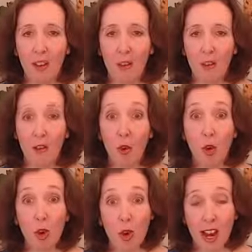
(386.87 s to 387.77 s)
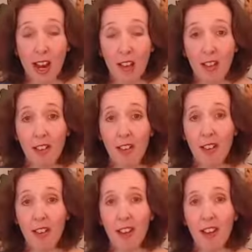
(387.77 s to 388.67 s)
for grace,
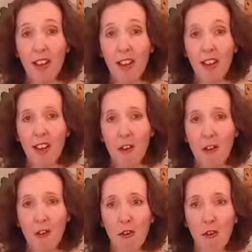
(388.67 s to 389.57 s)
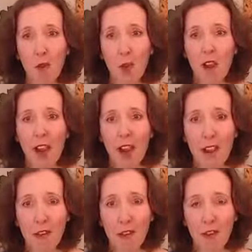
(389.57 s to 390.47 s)
for
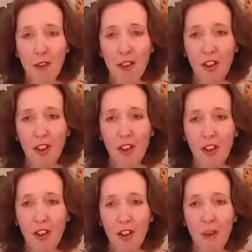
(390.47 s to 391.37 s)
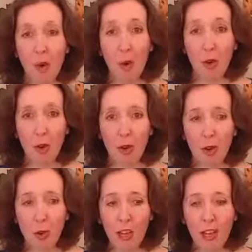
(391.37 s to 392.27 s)
life, for
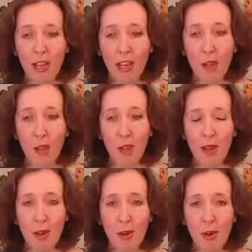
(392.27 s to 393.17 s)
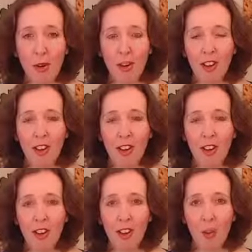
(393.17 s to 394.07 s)
opportunities, for people,
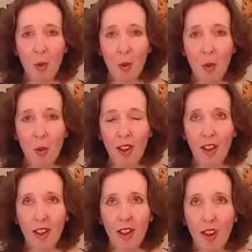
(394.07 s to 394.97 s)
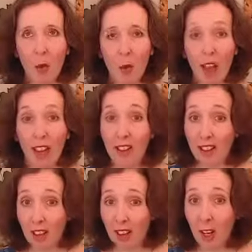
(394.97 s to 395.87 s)
for
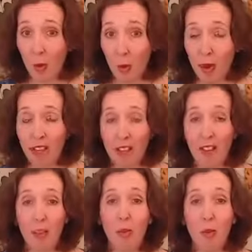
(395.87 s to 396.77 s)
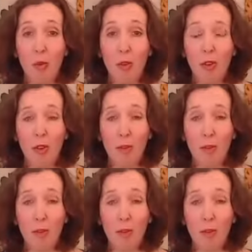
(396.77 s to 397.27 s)
exactly what we need to come to us.